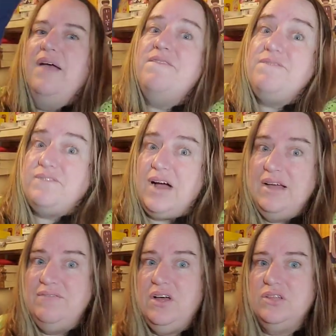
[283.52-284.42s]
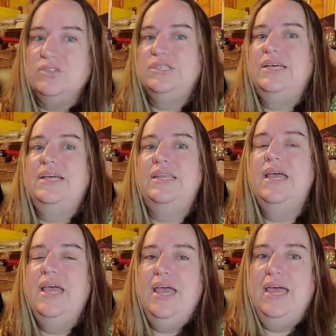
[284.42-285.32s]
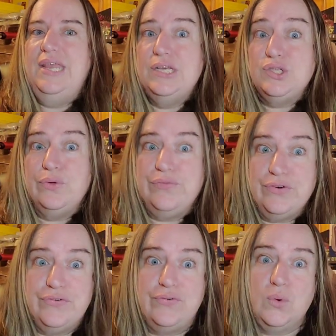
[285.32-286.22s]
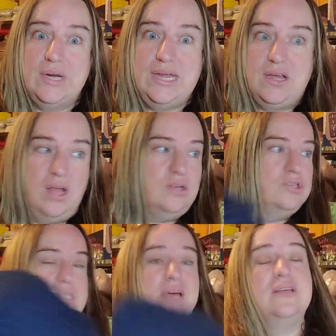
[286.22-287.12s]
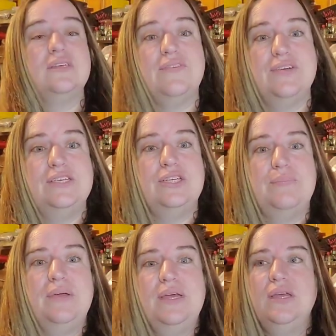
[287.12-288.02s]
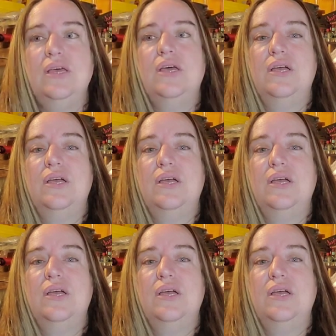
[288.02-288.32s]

I have $5 in and it sold for $40. That is free shipping.